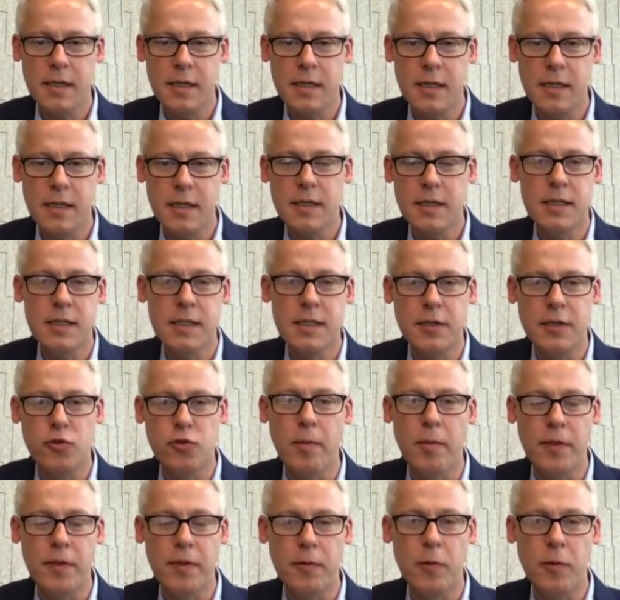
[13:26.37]
drop
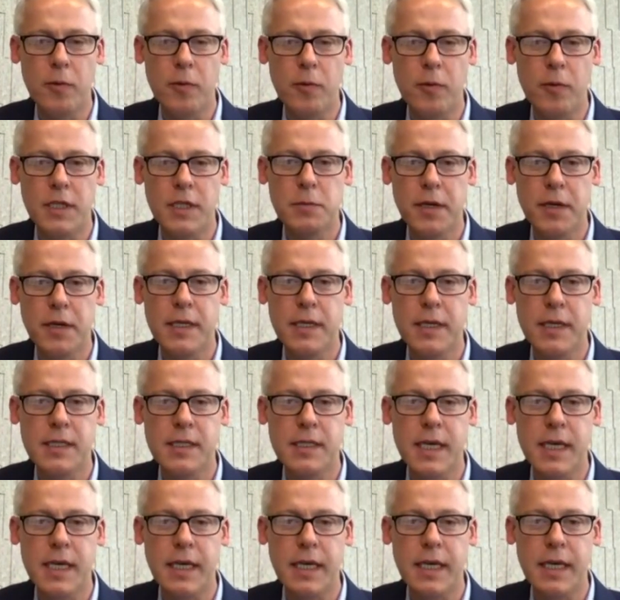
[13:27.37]
that we're
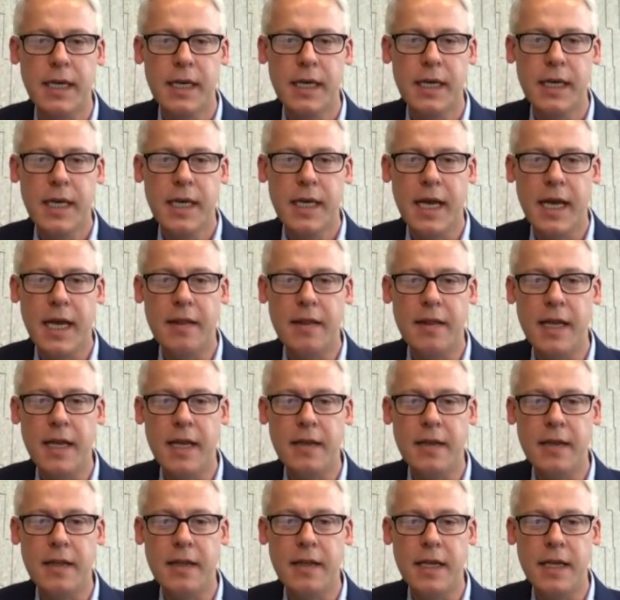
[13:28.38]
experiencing, and
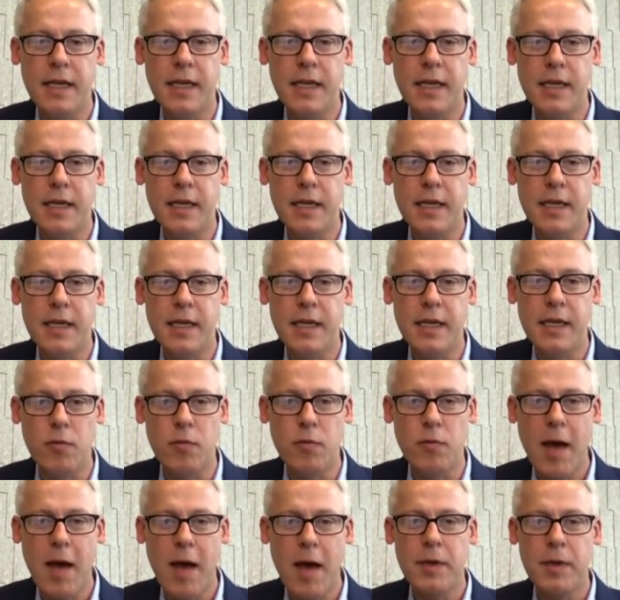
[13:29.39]
then the
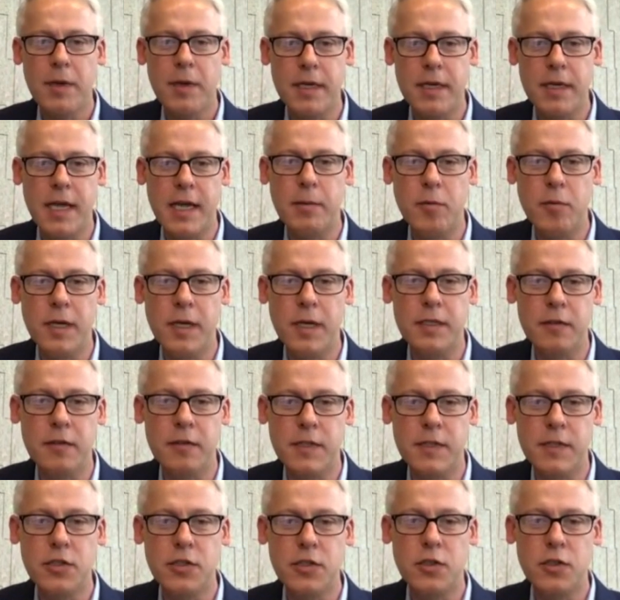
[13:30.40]
rapid enablement
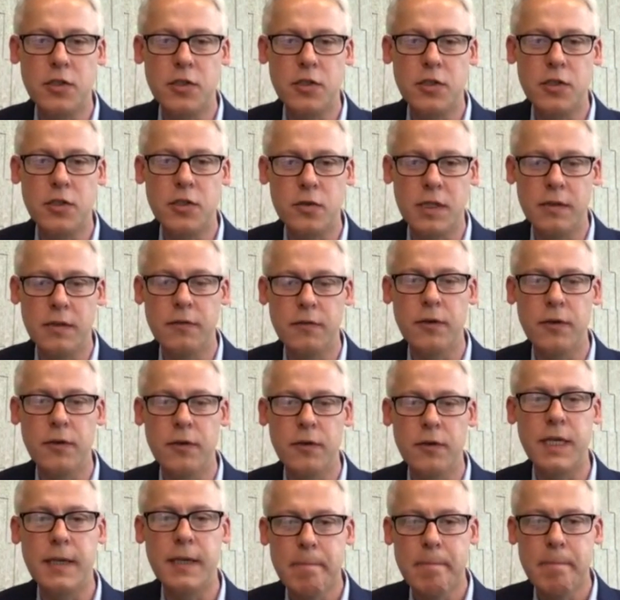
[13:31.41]
of digital
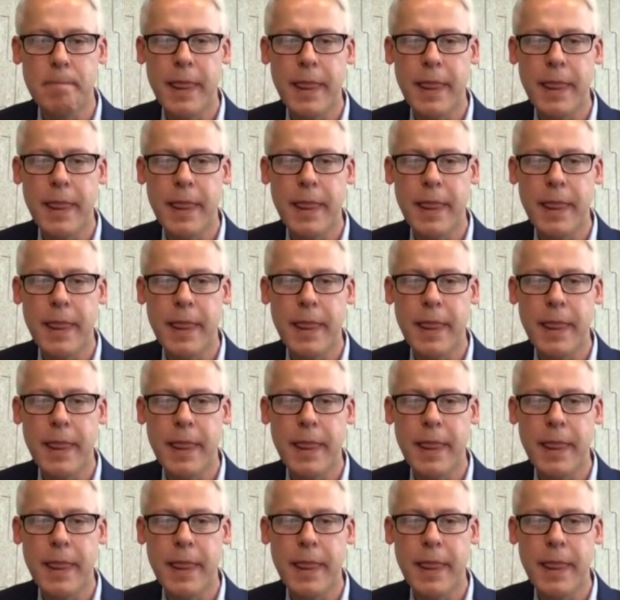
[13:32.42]
delivery,